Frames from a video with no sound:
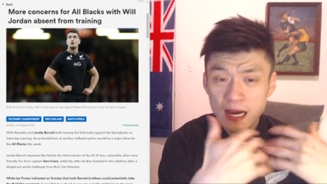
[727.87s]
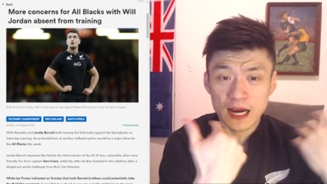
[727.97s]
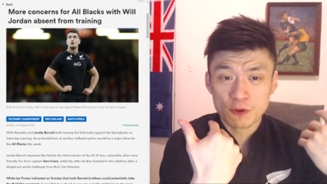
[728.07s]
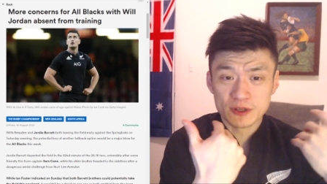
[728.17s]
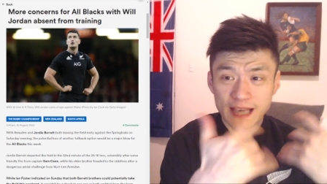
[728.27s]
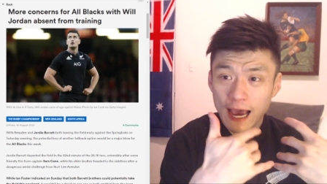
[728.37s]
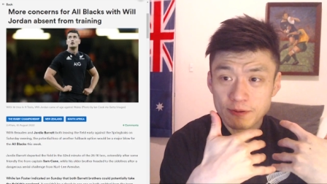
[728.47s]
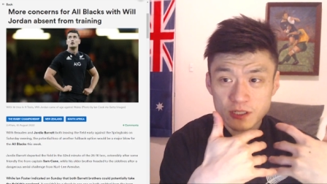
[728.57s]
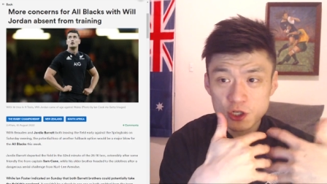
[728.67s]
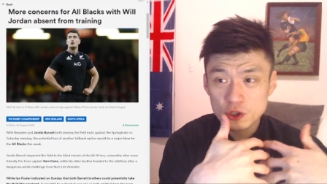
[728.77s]
He was
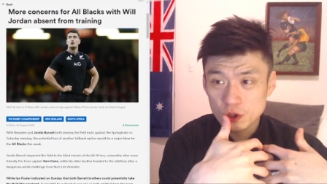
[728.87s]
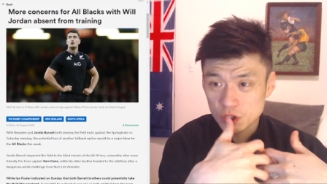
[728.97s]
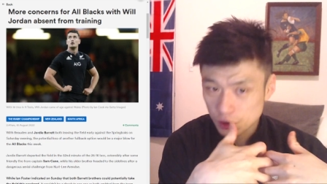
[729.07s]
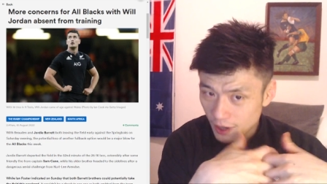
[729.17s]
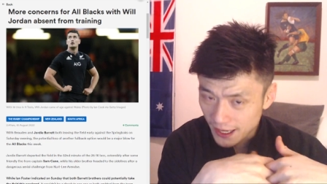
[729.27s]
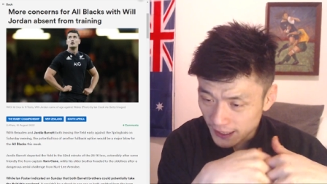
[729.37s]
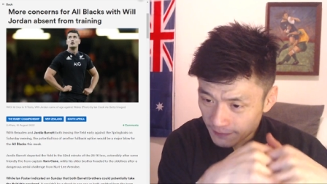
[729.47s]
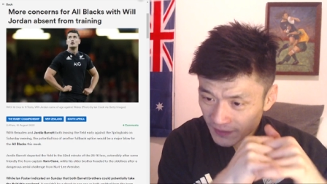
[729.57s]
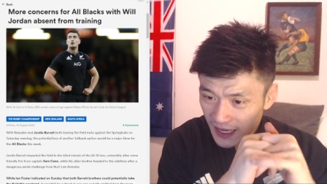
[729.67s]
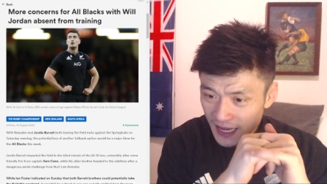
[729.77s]
absent during training.
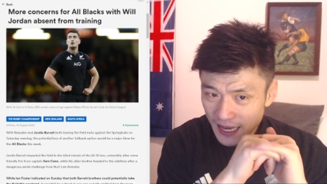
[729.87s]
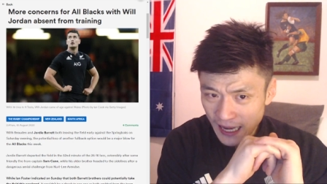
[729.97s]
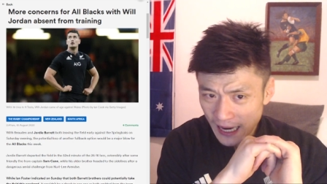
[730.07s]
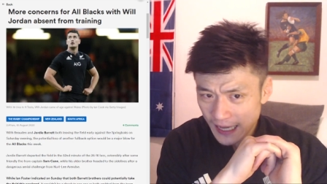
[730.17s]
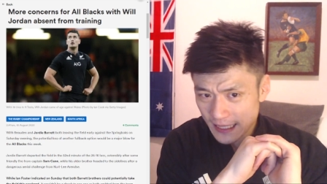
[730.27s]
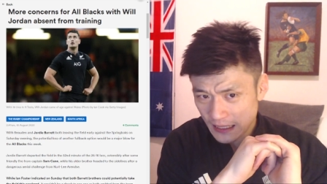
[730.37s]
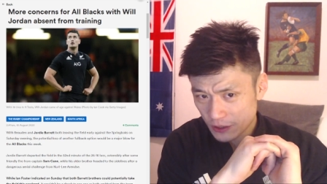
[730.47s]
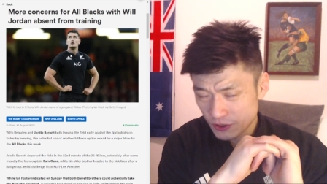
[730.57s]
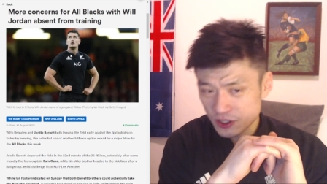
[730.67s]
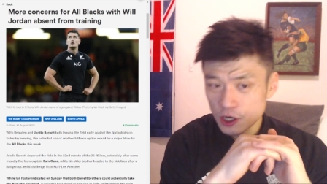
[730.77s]
And as a
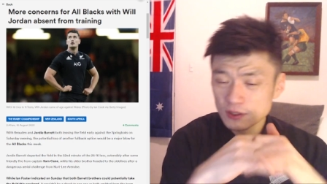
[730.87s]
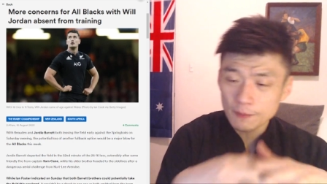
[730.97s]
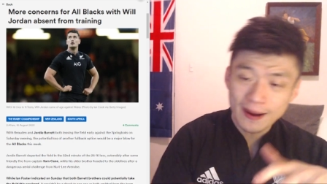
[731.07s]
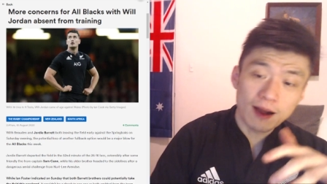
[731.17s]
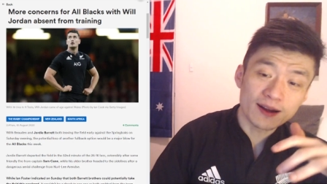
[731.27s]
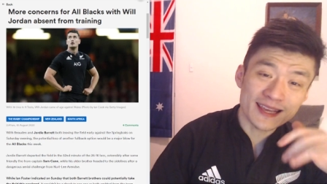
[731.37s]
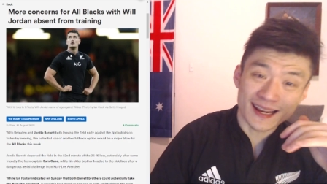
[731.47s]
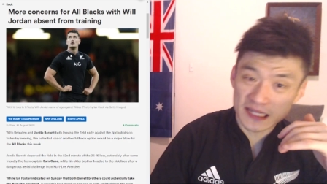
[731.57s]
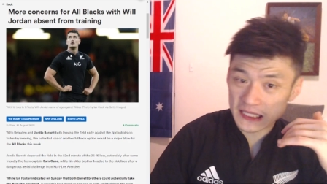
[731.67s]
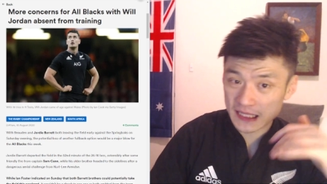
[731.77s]
result, apparently he had
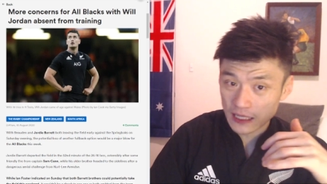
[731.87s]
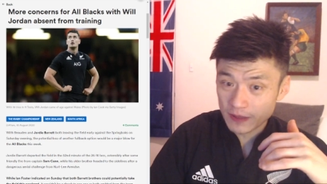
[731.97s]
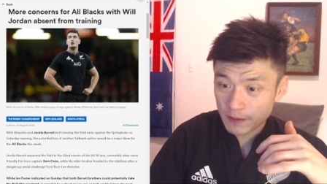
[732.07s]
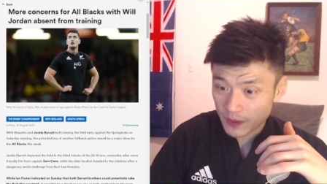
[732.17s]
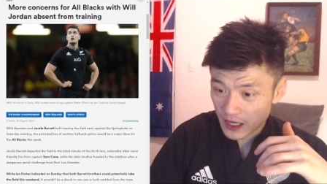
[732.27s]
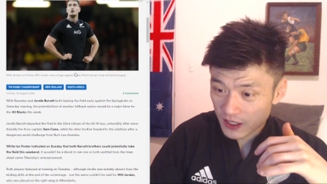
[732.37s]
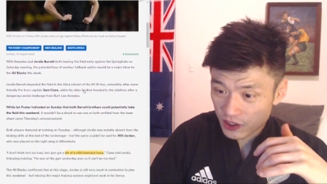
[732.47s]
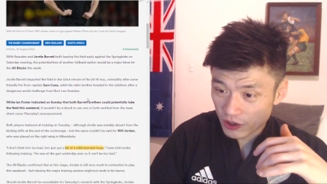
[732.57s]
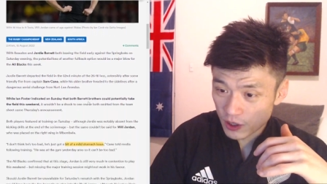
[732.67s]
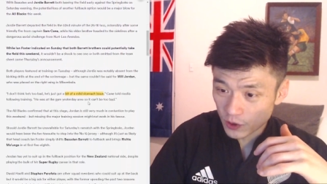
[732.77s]
a stomach bug.
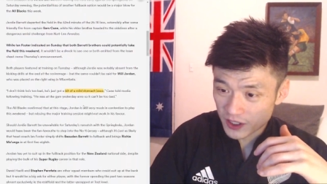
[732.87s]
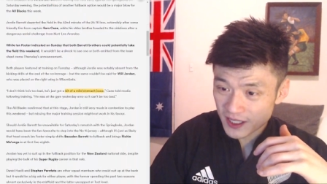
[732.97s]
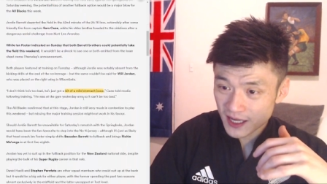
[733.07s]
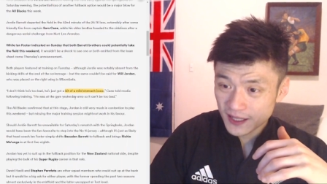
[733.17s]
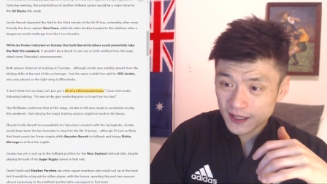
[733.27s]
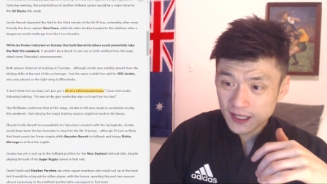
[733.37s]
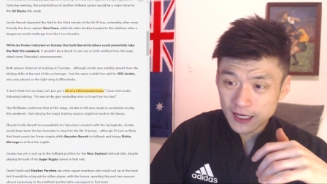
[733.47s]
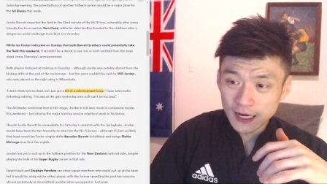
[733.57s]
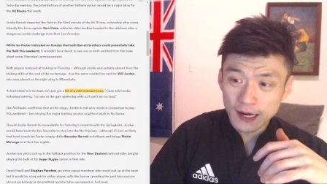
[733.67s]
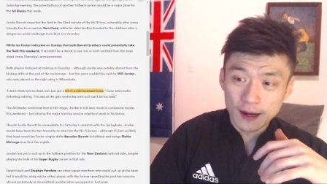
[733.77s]
So he was
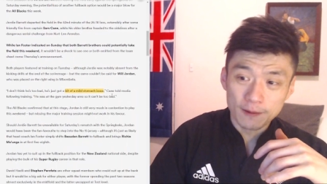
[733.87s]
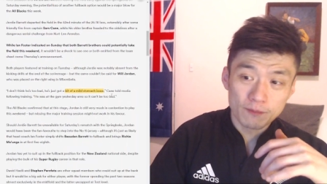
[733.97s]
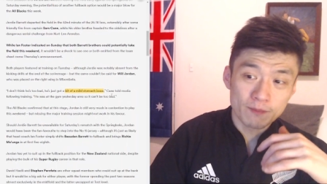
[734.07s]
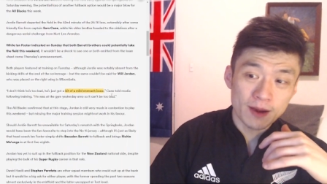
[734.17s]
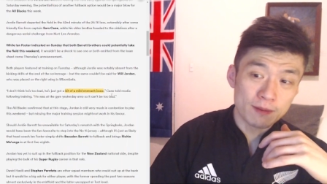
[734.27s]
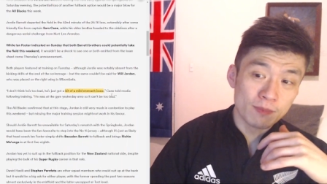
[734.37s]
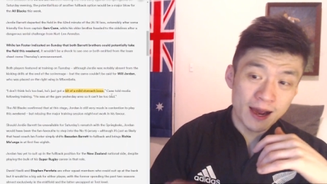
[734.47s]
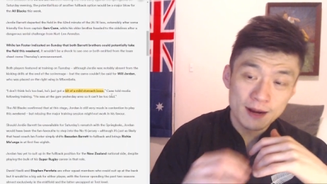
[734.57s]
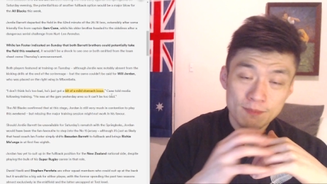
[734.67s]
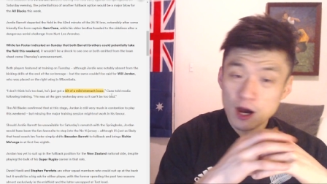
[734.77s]

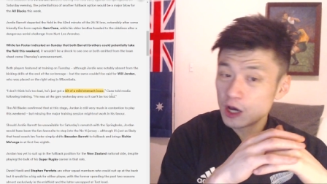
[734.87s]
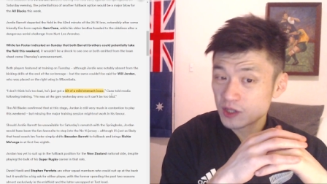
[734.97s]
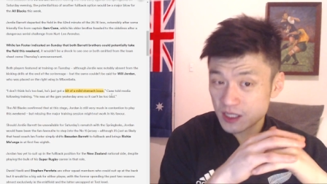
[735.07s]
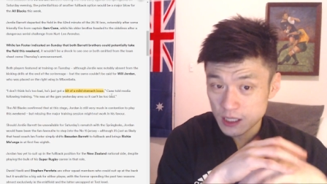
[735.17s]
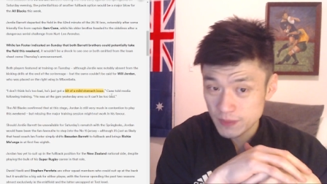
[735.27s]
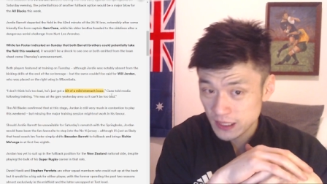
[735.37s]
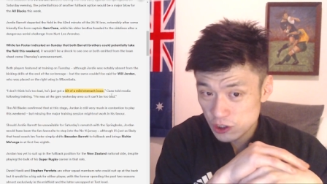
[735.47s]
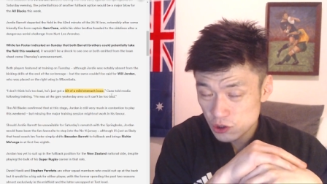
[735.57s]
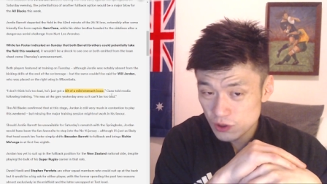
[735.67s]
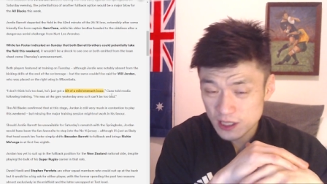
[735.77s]
had a mild stomach
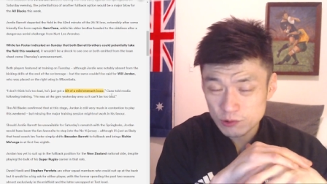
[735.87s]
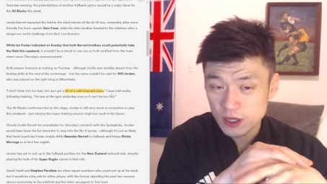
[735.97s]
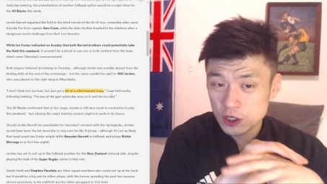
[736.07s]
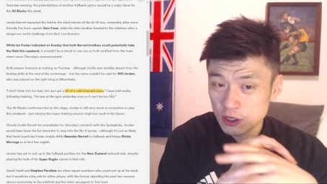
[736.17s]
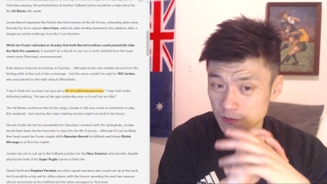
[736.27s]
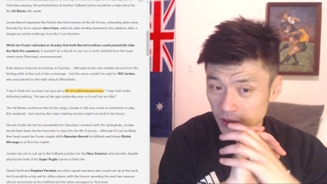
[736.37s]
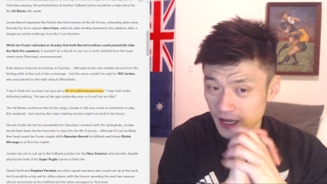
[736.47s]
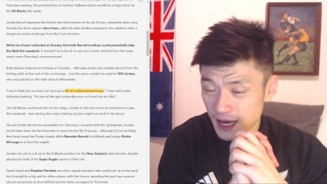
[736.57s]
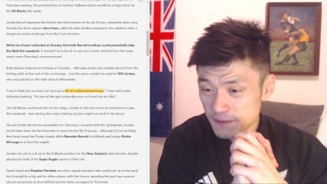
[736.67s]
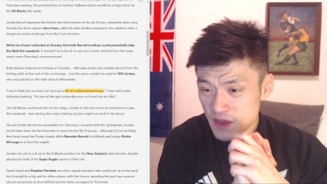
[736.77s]
issue. That's why he couldn't
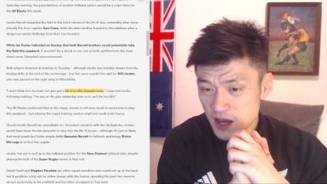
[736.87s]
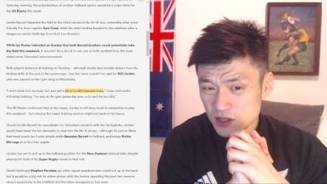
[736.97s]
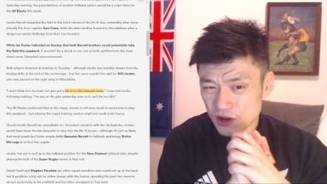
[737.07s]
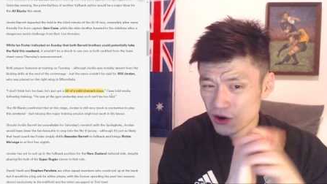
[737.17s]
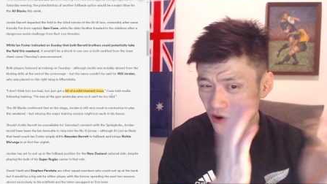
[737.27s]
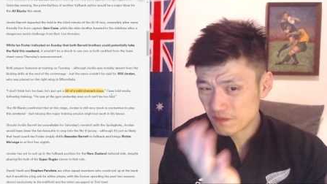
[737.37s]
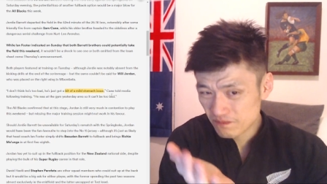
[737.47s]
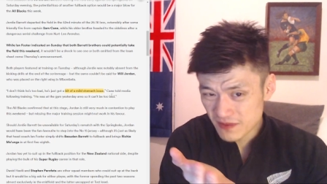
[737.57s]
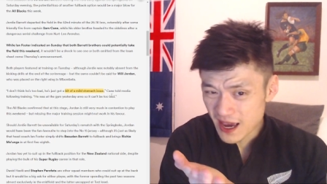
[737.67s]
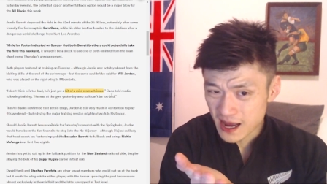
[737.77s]
play. So
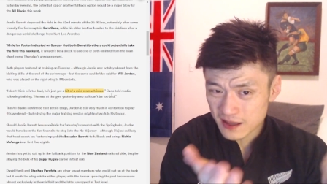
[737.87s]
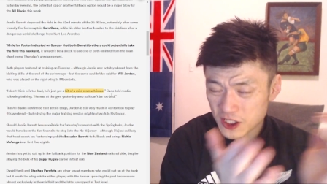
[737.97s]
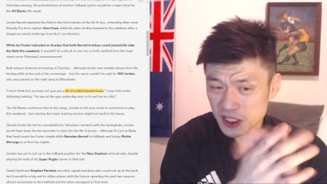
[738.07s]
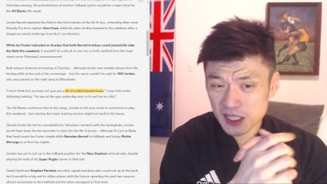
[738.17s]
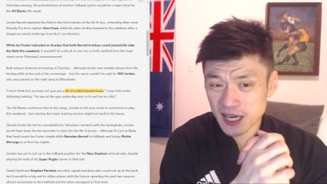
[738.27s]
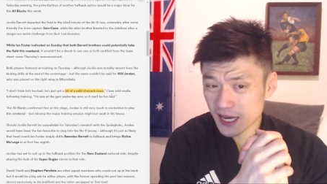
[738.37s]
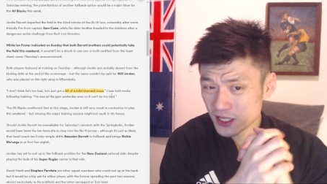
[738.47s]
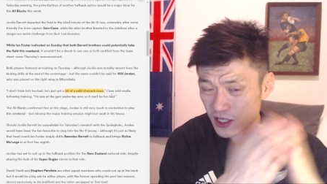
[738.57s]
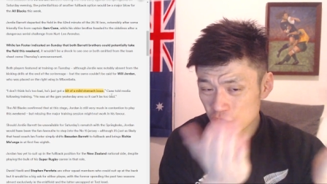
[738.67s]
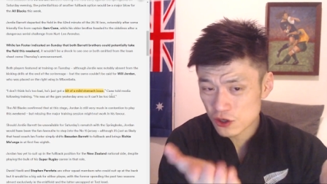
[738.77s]
yeah, just in
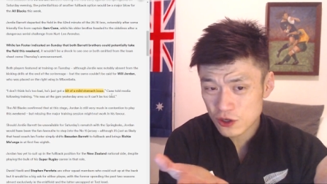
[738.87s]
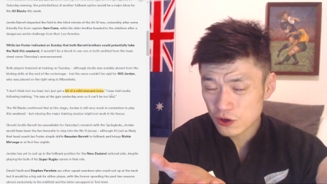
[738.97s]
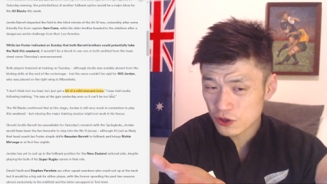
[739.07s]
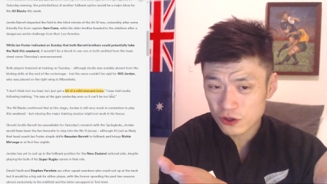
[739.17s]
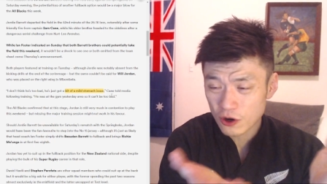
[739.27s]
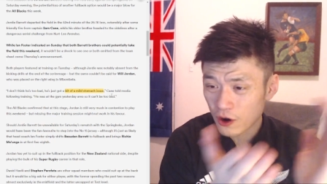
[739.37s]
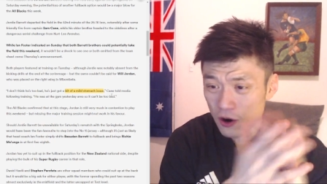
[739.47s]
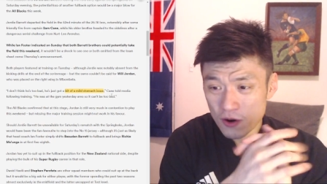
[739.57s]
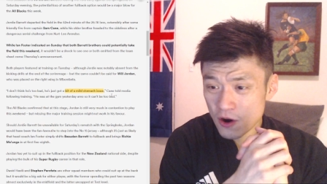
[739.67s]
case you don't know,